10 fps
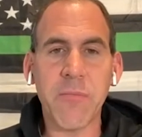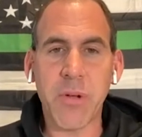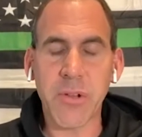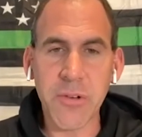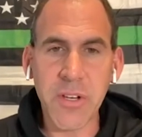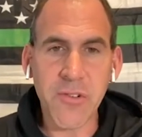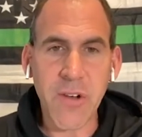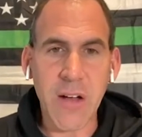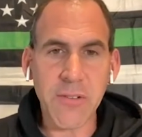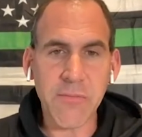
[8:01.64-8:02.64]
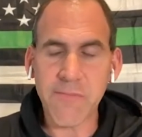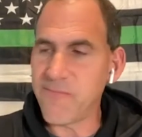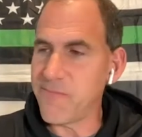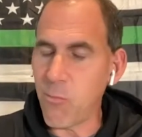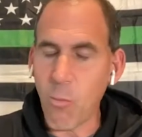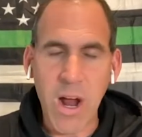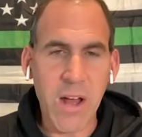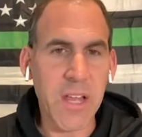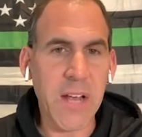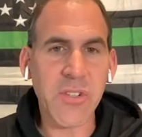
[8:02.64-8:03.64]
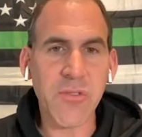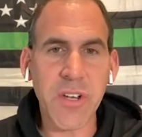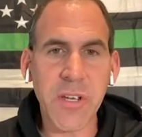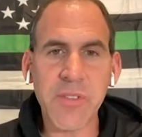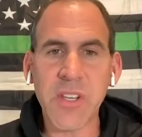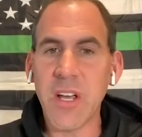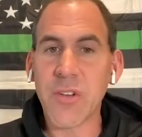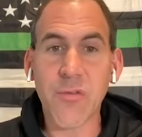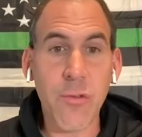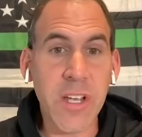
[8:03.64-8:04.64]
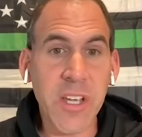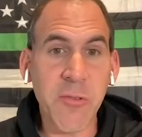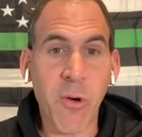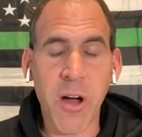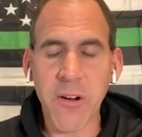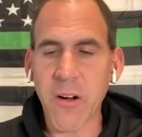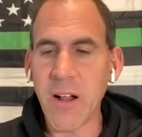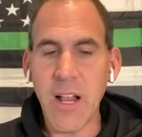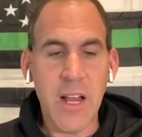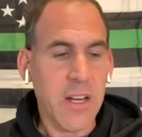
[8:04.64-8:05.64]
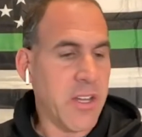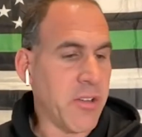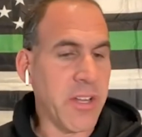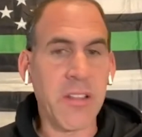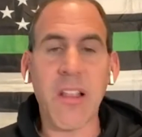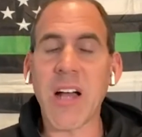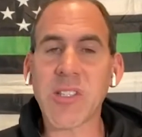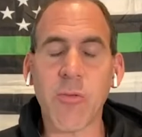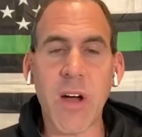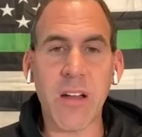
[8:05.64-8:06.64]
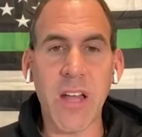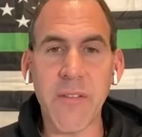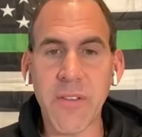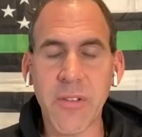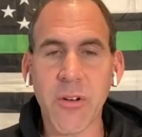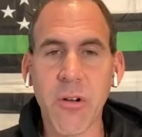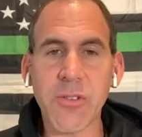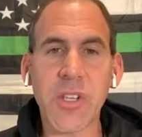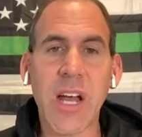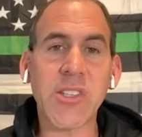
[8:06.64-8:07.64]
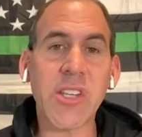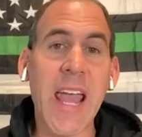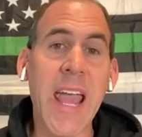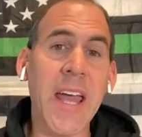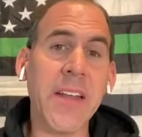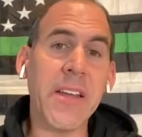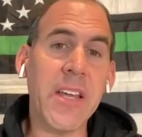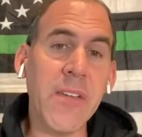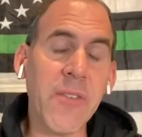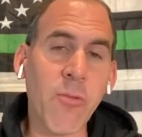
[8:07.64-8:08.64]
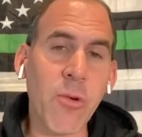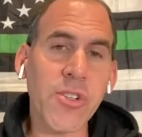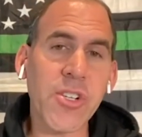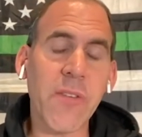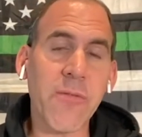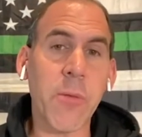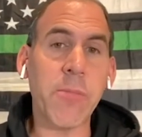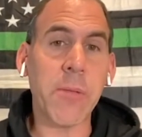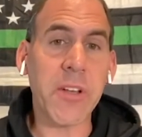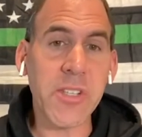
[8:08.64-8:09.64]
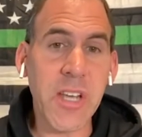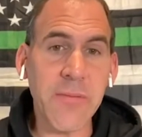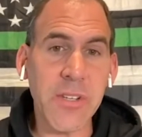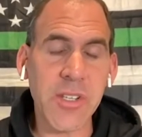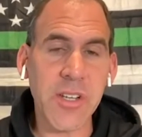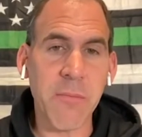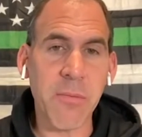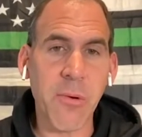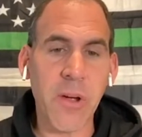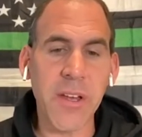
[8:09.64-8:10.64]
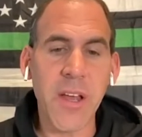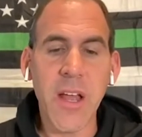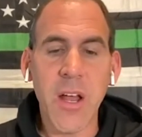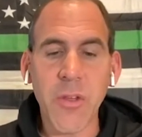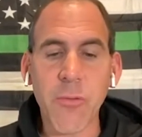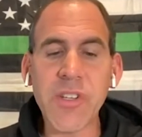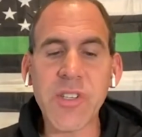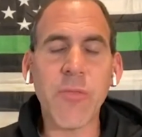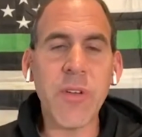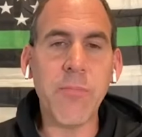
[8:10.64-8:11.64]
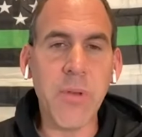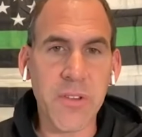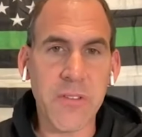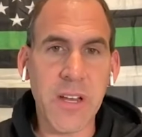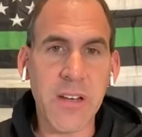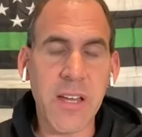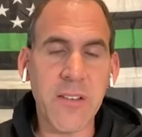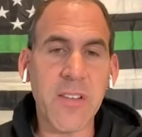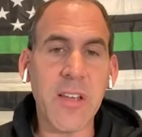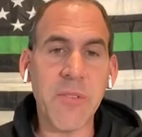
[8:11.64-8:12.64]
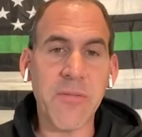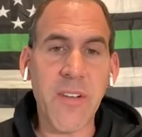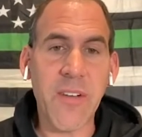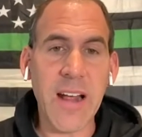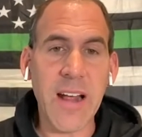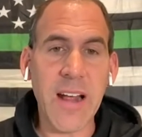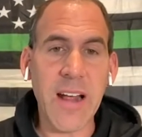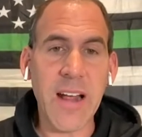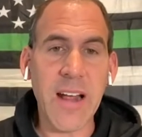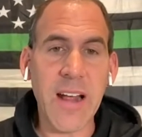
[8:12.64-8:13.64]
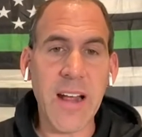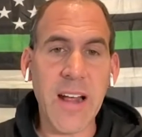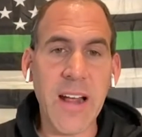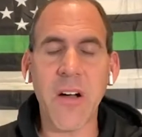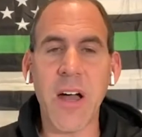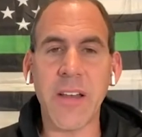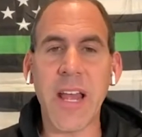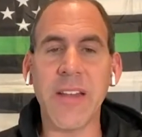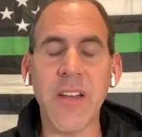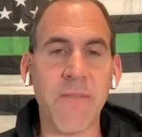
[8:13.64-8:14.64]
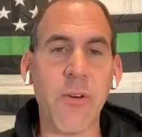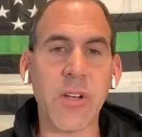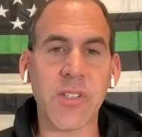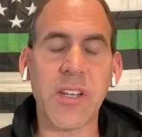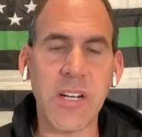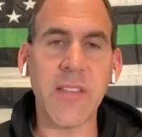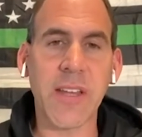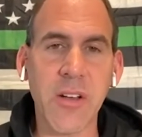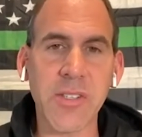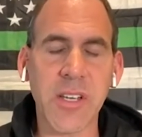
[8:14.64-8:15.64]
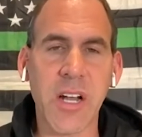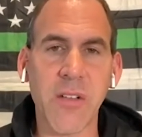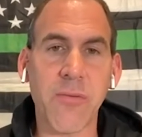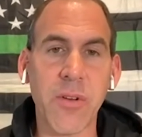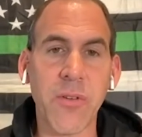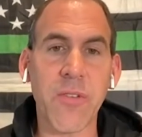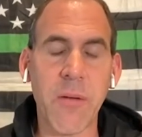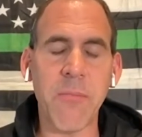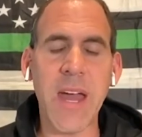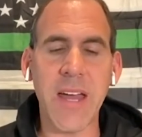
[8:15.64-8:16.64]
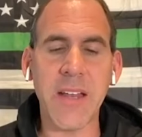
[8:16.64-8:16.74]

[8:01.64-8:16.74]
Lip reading: polluting trout wildlife streams, drinking water, killing lots of wildlife in their grow sites. And even worse yet, from a public safety standpoint, the reason we built the dedicated team to fight these guys head on and not focus on anything else in California for the Met